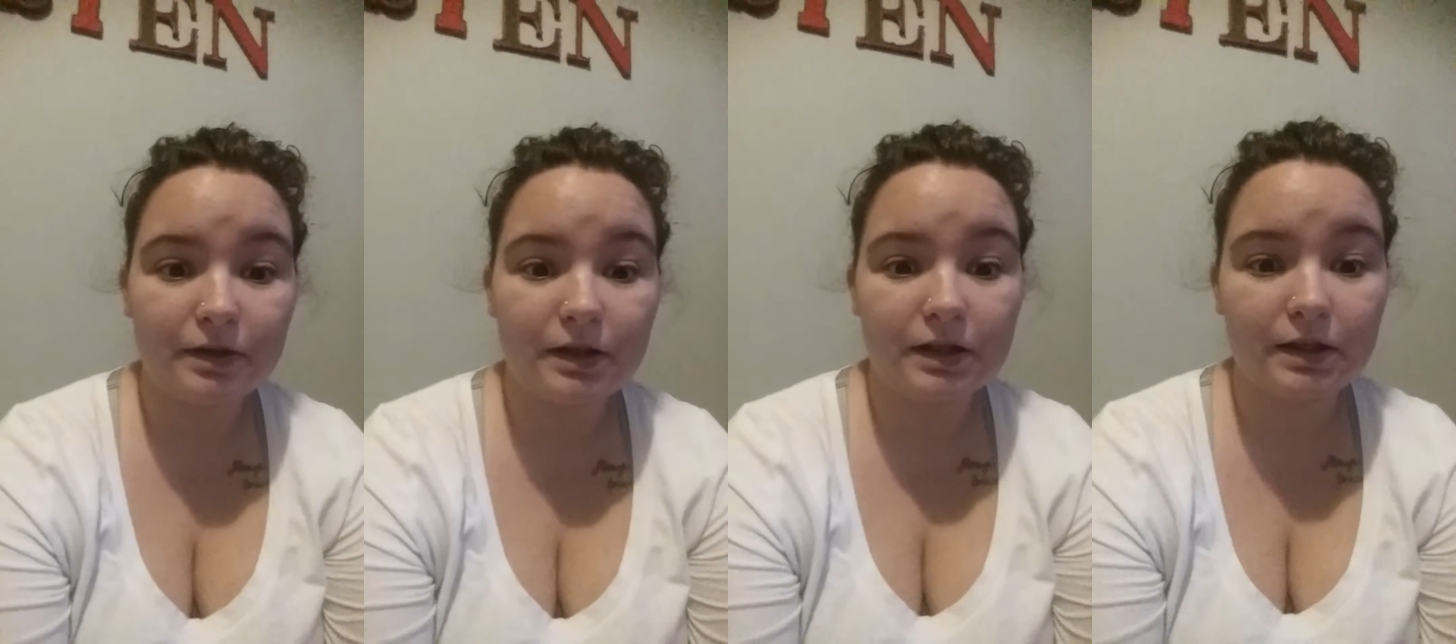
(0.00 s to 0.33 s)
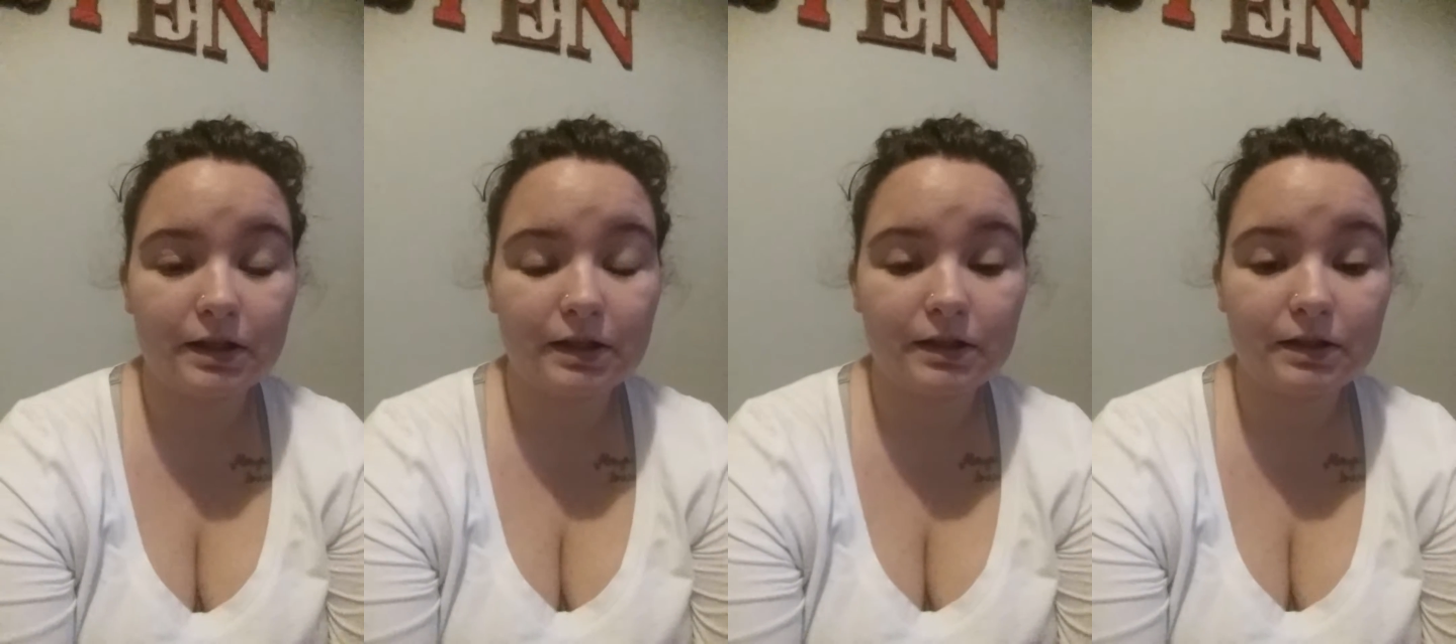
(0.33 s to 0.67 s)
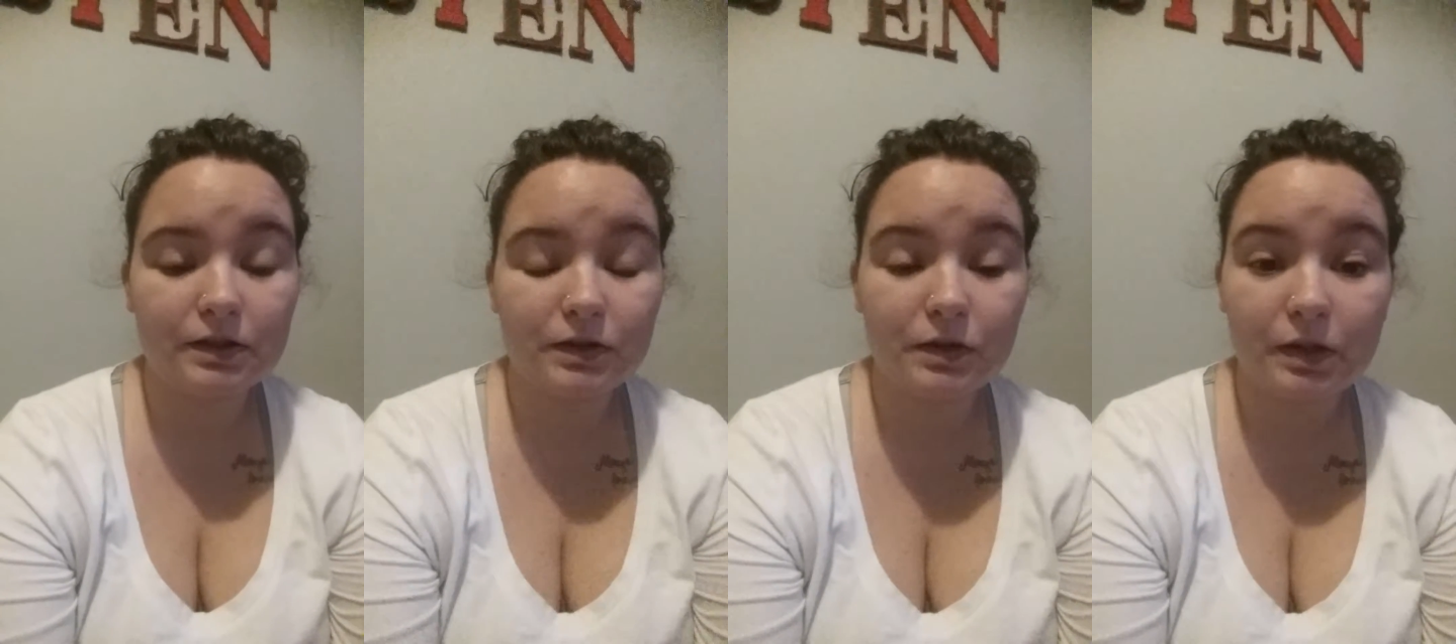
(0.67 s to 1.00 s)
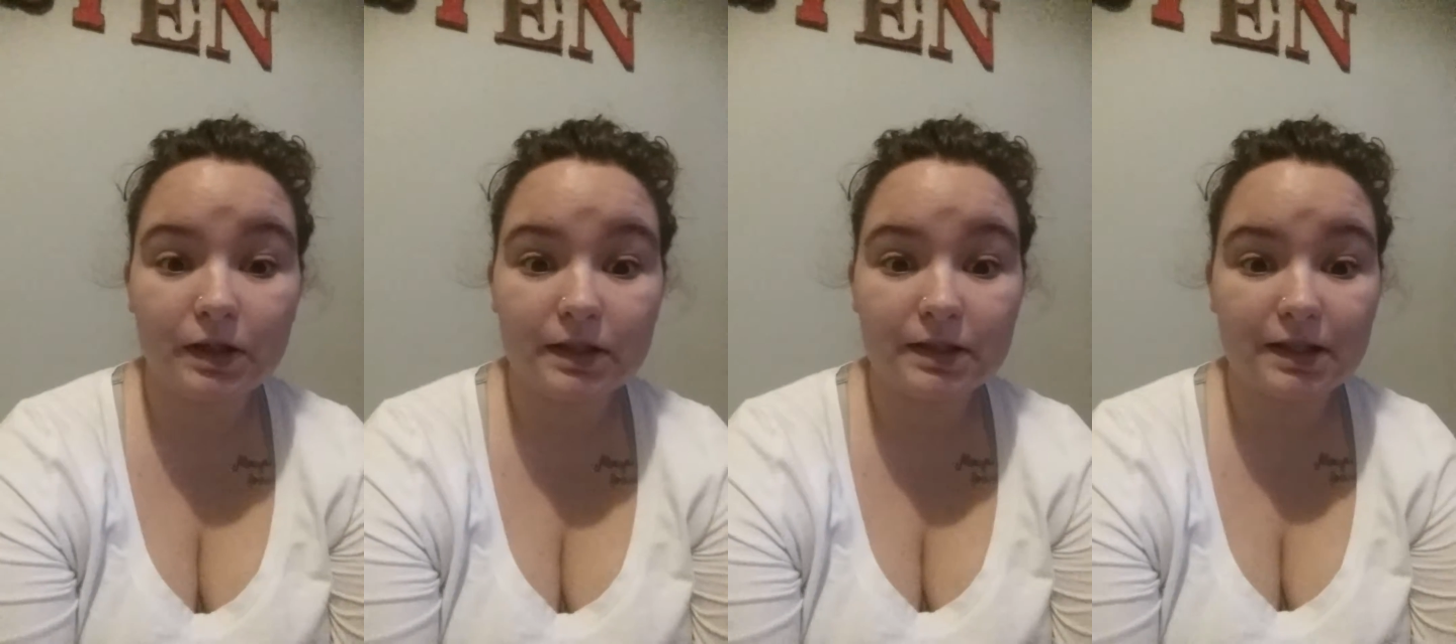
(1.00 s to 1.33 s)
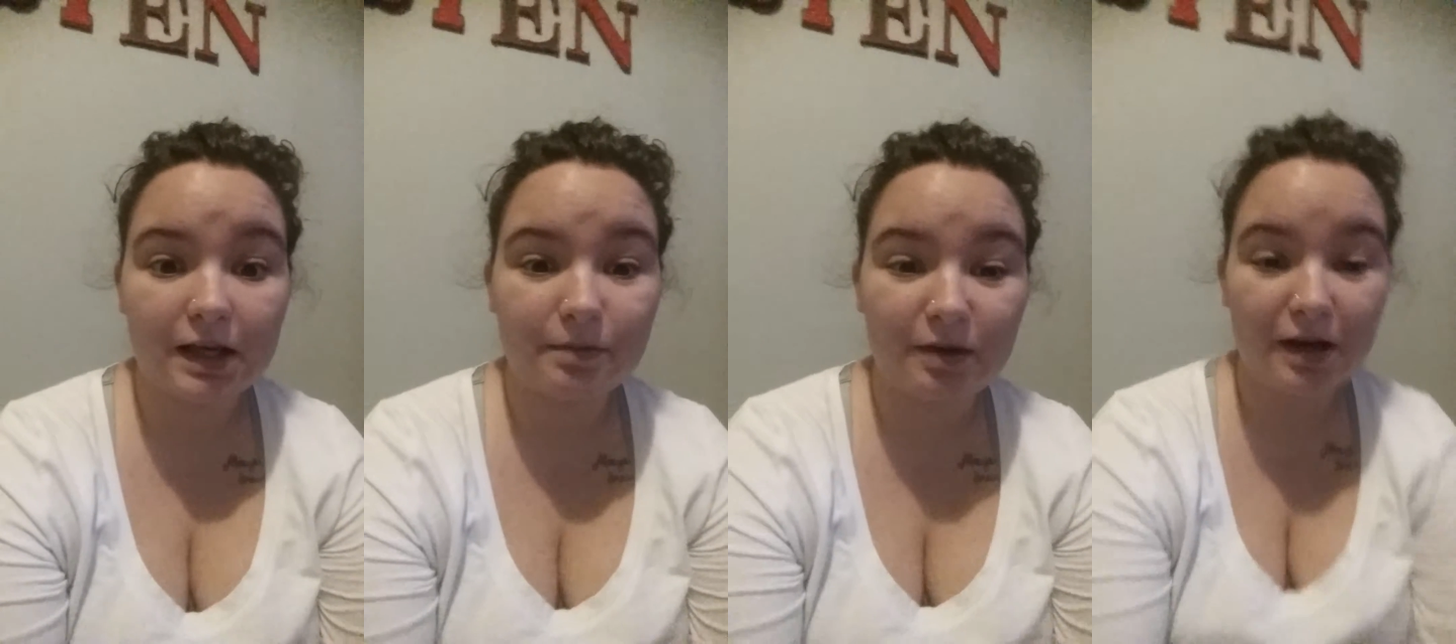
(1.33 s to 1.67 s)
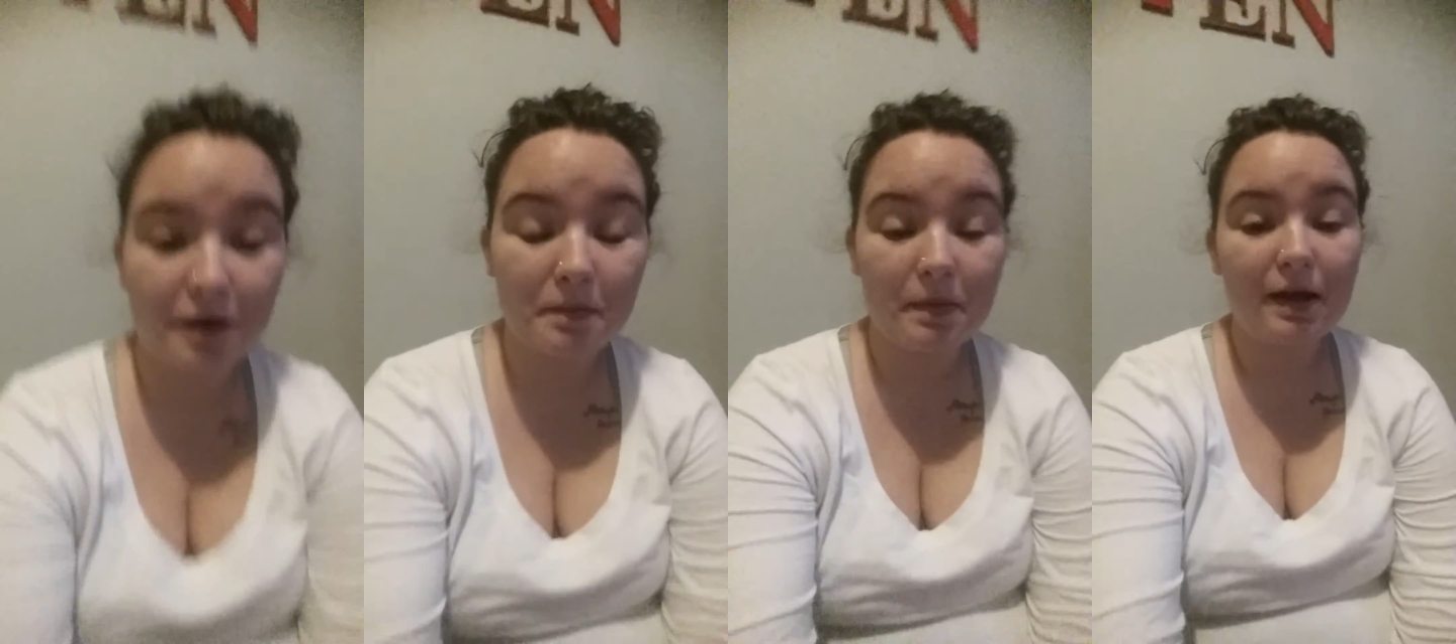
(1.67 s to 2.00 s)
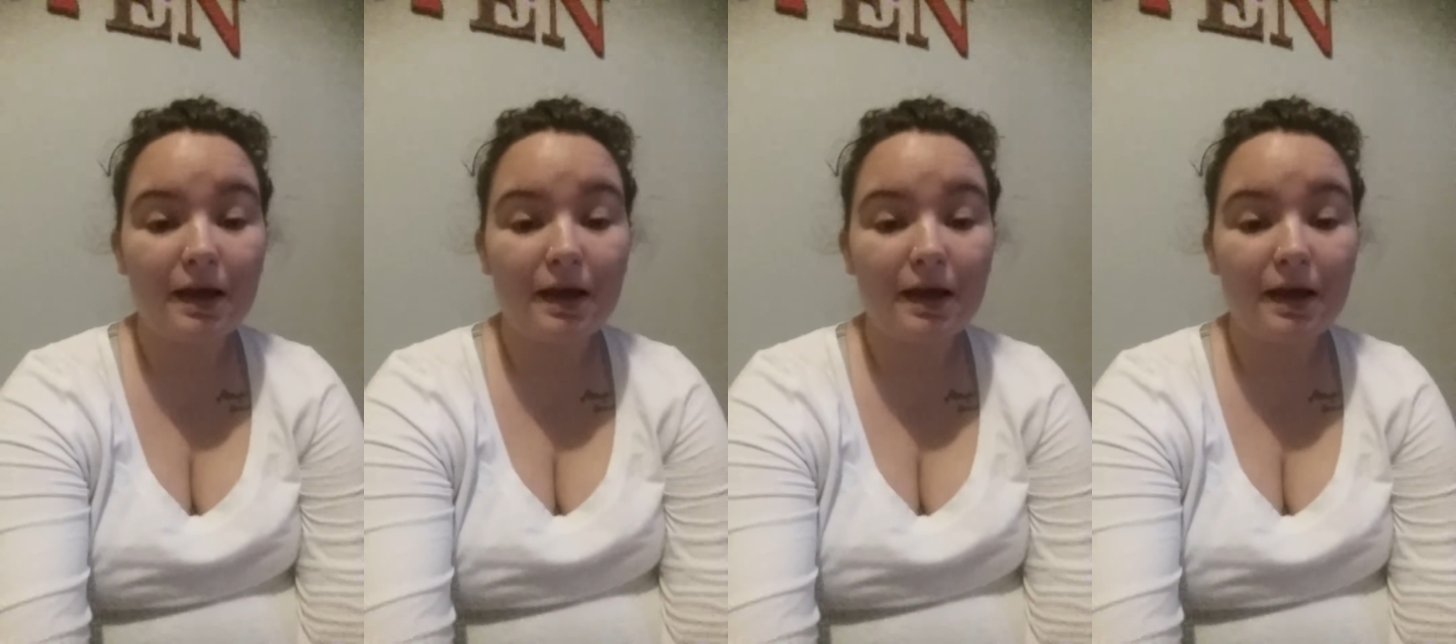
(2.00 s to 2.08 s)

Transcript: the students come up